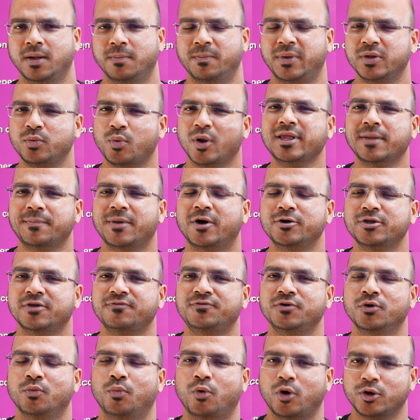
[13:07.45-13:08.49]
But what about
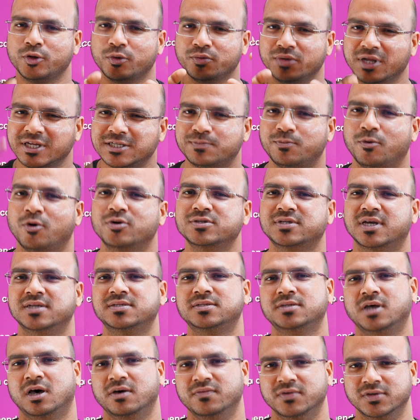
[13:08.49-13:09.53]
if you want to dispose a
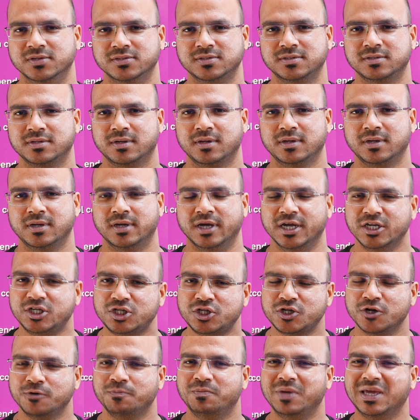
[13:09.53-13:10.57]
service? It
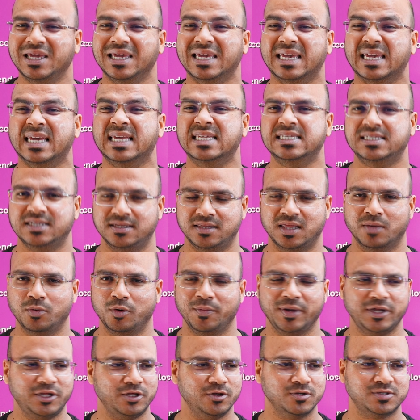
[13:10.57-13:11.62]
should be easy. The
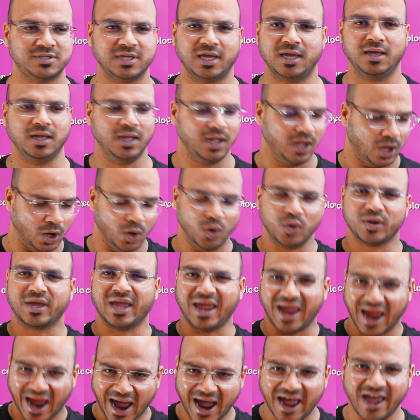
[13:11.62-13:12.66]
moment you say,
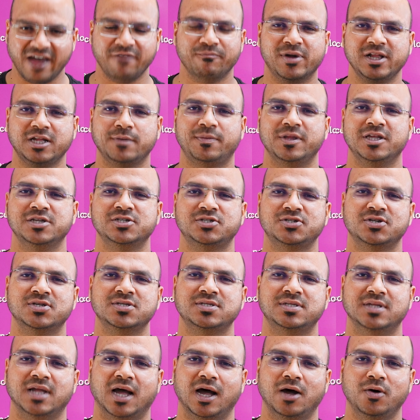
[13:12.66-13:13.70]
okay, I have multiple
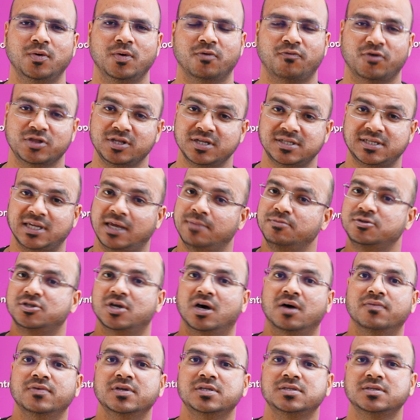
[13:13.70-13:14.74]
instances now for the same
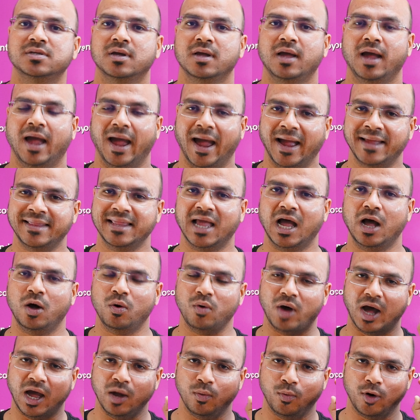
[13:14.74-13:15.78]
service, and
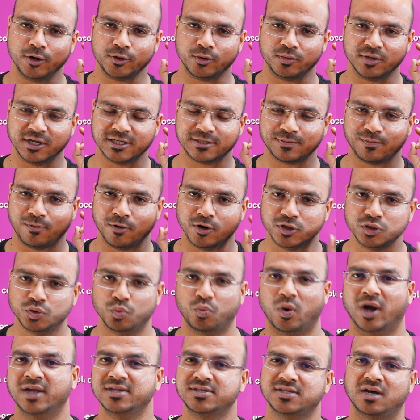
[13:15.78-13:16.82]
now I want to dispose
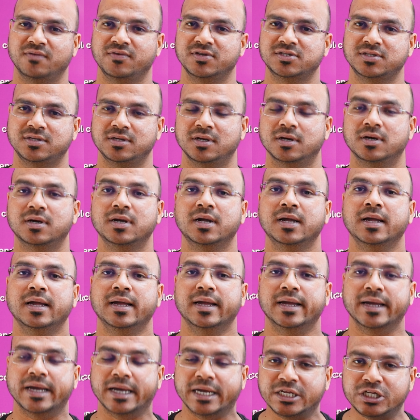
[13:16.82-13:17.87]
one service here,
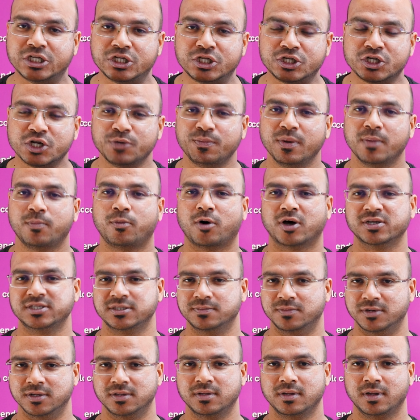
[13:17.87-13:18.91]
it should be
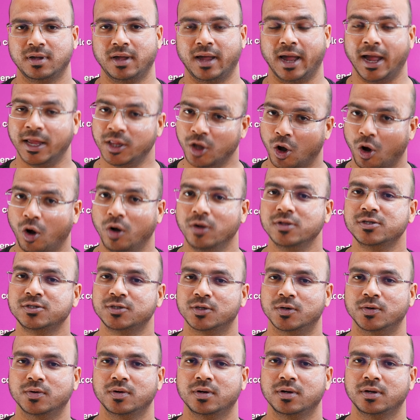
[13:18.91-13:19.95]
possible. And
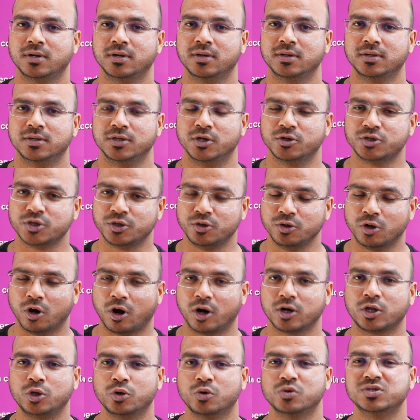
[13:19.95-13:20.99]
also, you should
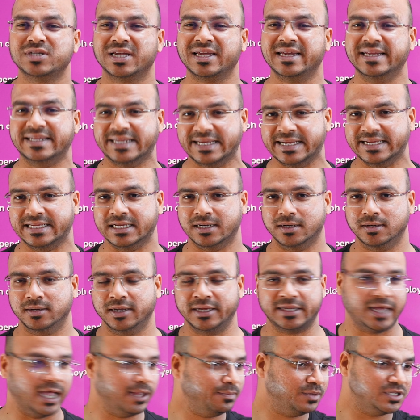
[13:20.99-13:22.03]
not lose any data.
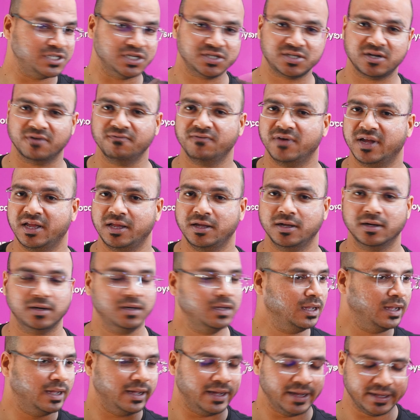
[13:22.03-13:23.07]
It can be system failure,
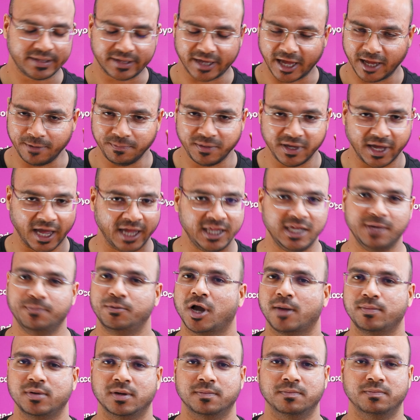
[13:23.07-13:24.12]
it can be any
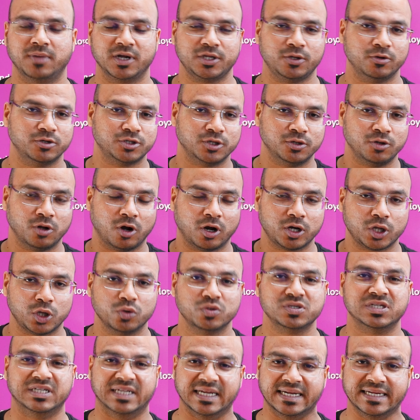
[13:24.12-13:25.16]
problem, but you should not
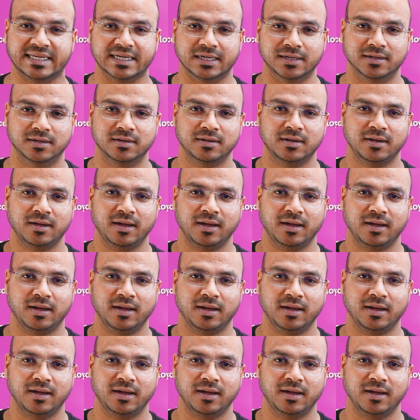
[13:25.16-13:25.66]
lose data.